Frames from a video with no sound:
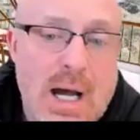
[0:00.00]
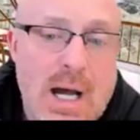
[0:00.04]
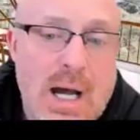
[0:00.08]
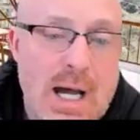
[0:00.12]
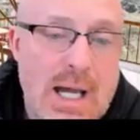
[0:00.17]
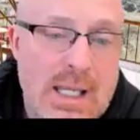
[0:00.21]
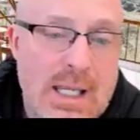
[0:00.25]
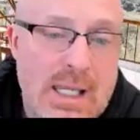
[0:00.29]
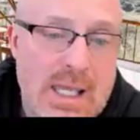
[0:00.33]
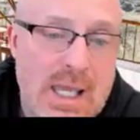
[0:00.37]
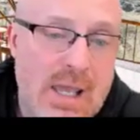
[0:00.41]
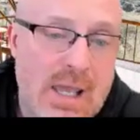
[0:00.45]

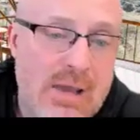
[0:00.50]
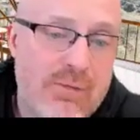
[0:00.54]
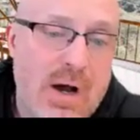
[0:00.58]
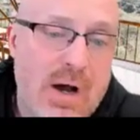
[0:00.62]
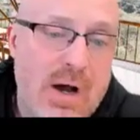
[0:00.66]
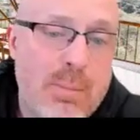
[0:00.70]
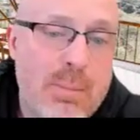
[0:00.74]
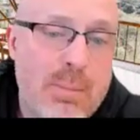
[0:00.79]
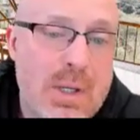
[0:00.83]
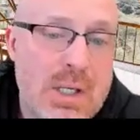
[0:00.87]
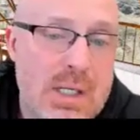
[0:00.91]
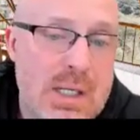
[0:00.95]
I gave
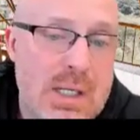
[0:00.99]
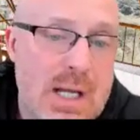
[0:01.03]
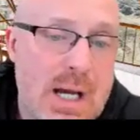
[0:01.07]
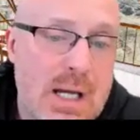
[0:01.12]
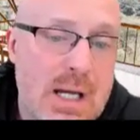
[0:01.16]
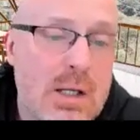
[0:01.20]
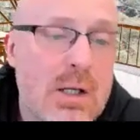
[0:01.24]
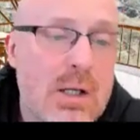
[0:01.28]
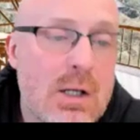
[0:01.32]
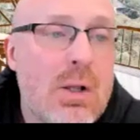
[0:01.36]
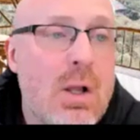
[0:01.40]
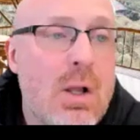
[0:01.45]
up at
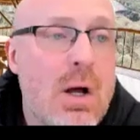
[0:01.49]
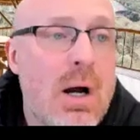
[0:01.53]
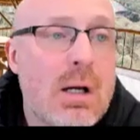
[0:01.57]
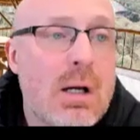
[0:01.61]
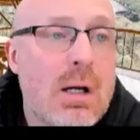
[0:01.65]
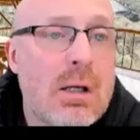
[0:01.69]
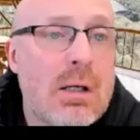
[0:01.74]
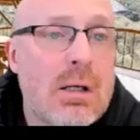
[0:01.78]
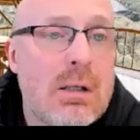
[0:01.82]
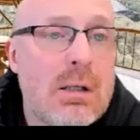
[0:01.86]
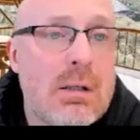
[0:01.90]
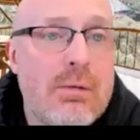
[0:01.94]
9
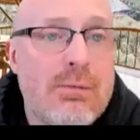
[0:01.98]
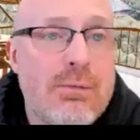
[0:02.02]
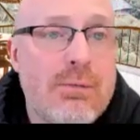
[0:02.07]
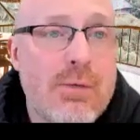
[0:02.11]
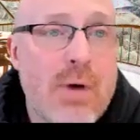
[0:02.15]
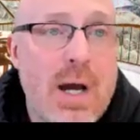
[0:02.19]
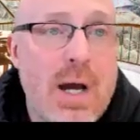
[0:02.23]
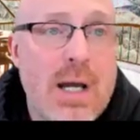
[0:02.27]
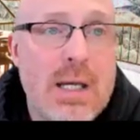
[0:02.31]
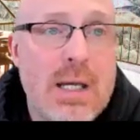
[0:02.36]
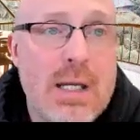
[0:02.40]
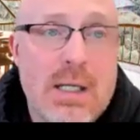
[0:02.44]
o'clock
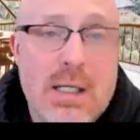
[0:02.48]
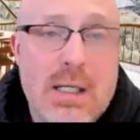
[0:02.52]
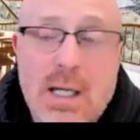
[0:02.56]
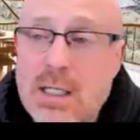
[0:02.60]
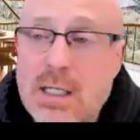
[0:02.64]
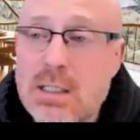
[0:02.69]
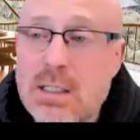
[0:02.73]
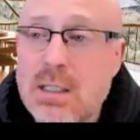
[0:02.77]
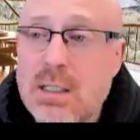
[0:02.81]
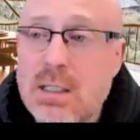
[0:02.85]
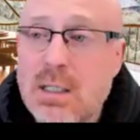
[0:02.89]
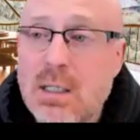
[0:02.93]
Friday
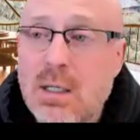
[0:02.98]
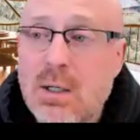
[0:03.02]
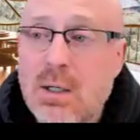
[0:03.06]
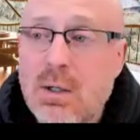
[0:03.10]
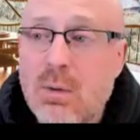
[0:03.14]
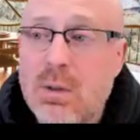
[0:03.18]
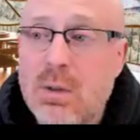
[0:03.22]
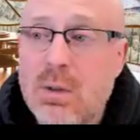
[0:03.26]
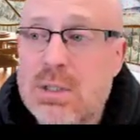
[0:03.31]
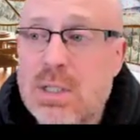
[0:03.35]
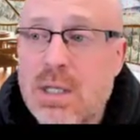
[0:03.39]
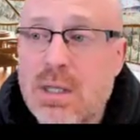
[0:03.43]
night,
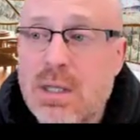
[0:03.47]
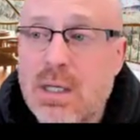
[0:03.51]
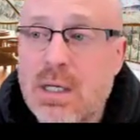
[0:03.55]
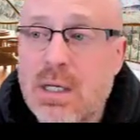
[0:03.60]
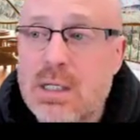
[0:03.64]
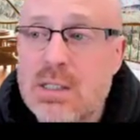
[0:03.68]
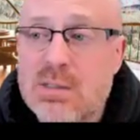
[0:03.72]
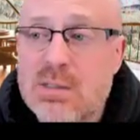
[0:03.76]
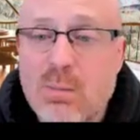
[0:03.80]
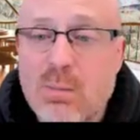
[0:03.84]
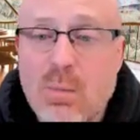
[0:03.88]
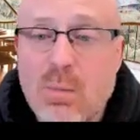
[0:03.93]
which I think
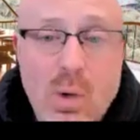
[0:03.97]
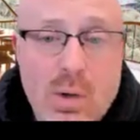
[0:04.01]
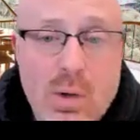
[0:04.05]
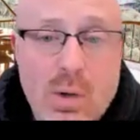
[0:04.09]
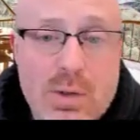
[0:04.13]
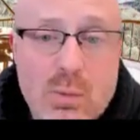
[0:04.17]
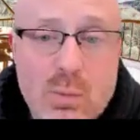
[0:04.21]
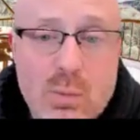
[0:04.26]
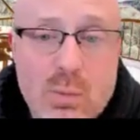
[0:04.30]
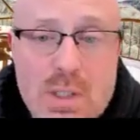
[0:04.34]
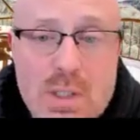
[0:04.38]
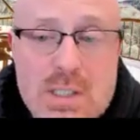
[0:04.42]
is more
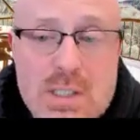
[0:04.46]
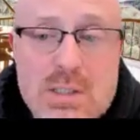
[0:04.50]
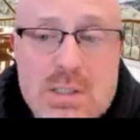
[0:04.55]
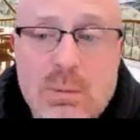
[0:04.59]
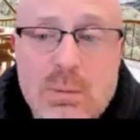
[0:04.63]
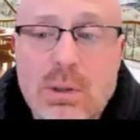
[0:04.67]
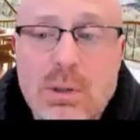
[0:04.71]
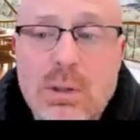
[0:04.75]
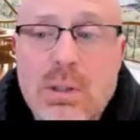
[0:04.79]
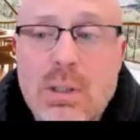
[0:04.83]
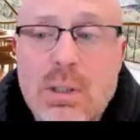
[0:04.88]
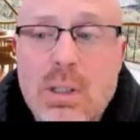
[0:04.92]
than
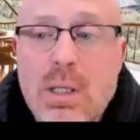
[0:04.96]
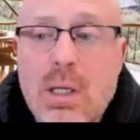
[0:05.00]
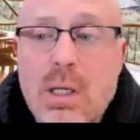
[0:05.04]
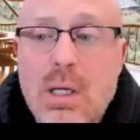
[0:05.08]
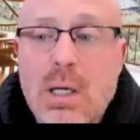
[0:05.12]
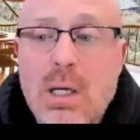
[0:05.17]
reasonable.